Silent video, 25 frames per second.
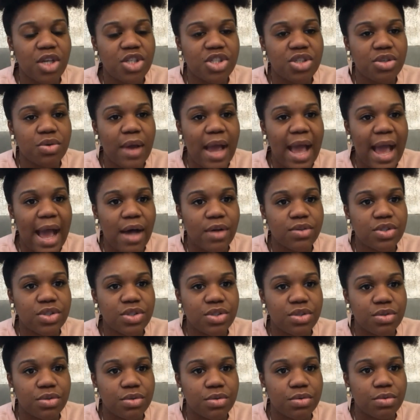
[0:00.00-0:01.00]
you how
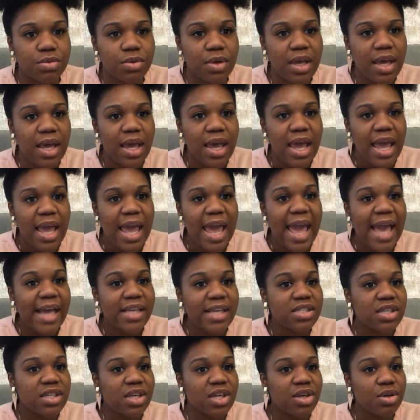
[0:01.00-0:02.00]
to
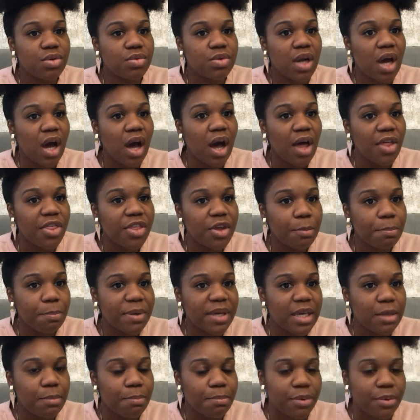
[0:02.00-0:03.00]
execute other
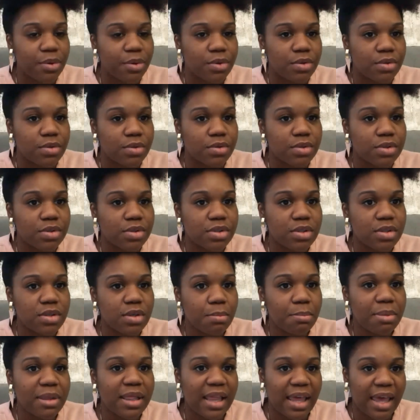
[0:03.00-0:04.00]
people's
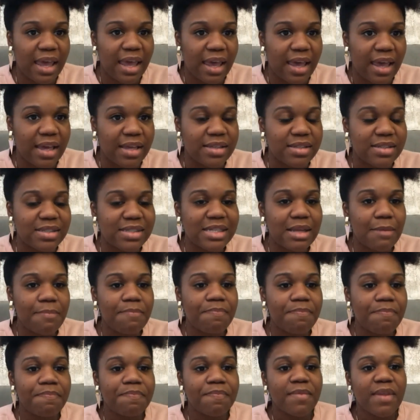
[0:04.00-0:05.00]
plans
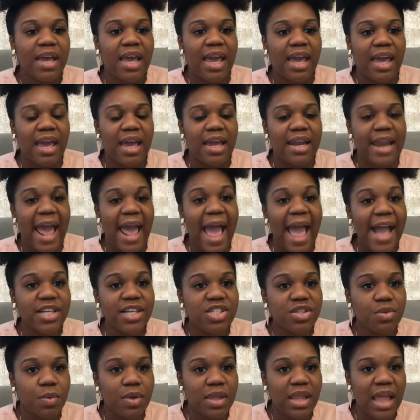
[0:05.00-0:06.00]
and
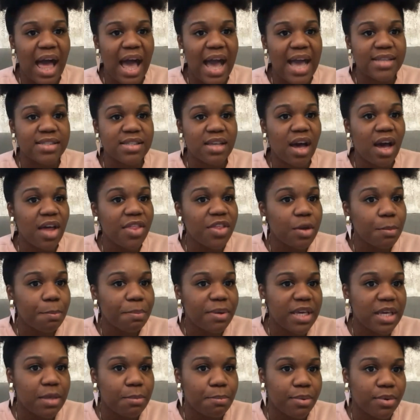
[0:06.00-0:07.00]
actualize other
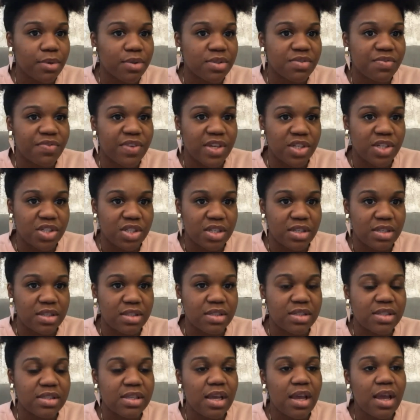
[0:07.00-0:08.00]
people's
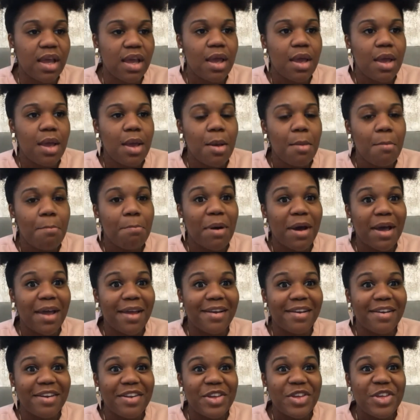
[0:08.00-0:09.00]
visions,
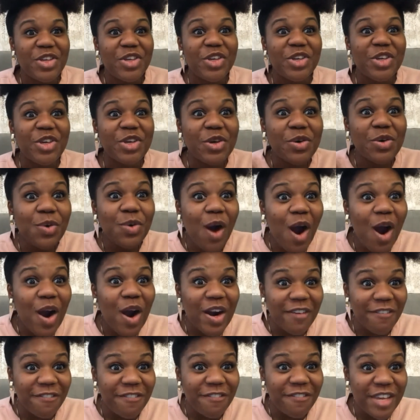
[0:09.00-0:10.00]
but you are
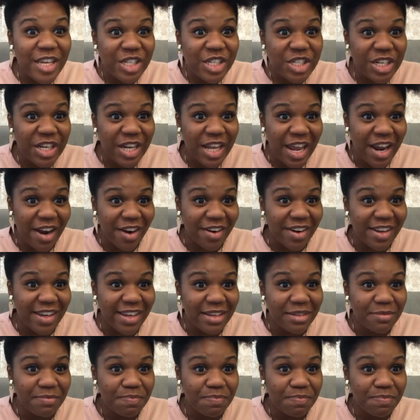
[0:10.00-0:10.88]
a visionary.